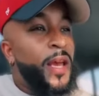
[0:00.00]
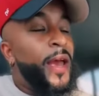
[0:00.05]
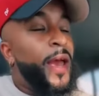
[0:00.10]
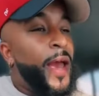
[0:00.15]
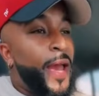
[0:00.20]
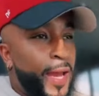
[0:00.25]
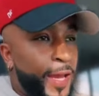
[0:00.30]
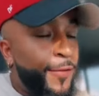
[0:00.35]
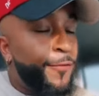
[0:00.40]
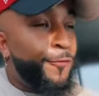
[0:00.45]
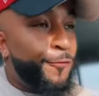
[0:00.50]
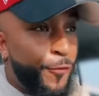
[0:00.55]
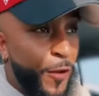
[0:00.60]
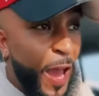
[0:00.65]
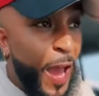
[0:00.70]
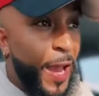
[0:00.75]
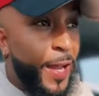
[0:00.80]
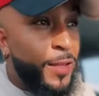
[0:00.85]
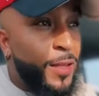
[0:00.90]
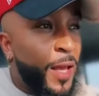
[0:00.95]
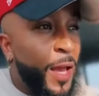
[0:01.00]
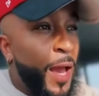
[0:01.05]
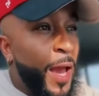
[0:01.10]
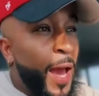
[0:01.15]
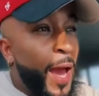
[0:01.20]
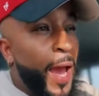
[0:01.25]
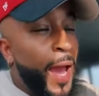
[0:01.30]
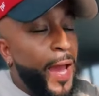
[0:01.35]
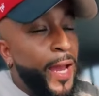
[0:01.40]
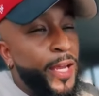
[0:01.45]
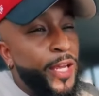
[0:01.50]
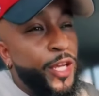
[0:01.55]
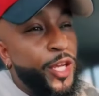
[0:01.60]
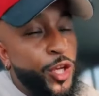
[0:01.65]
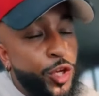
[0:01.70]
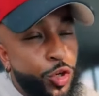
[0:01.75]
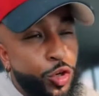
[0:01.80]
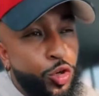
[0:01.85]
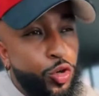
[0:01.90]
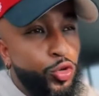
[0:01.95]
in fact, a
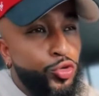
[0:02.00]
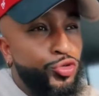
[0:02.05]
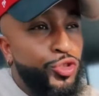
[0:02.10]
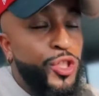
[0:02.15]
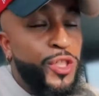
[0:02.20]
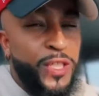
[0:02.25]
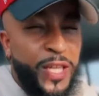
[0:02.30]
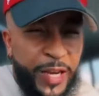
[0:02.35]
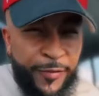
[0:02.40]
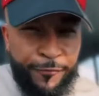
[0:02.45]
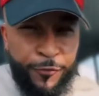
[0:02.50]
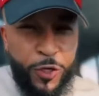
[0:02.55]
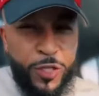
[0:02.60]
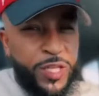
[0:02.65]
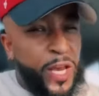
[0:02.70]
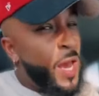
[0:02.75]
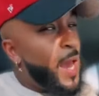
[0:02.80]
huge difference.